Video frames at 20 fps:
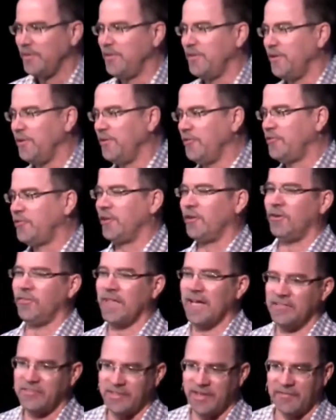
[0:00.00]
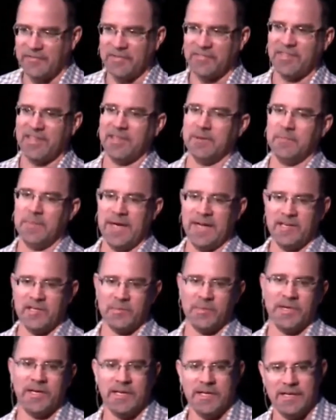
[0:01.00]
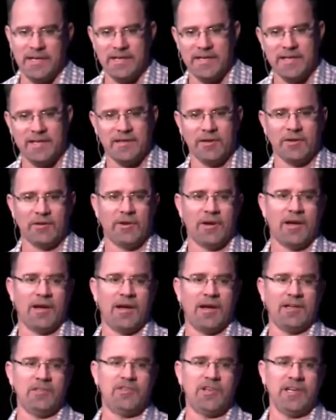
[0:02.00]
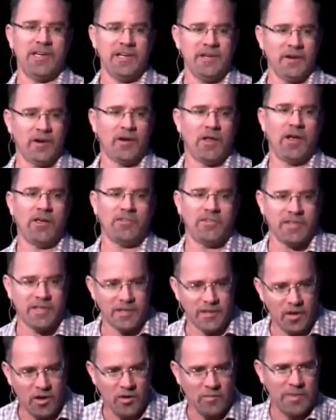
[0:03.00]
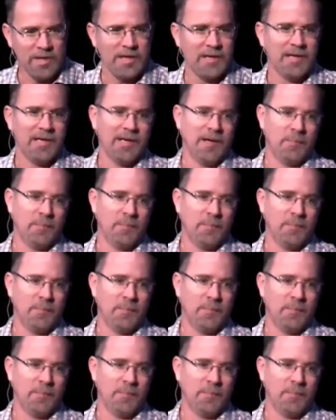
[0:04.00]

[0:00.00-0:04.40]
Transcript: new. So that stuff that's in the basement and in the garage and in your closet can all be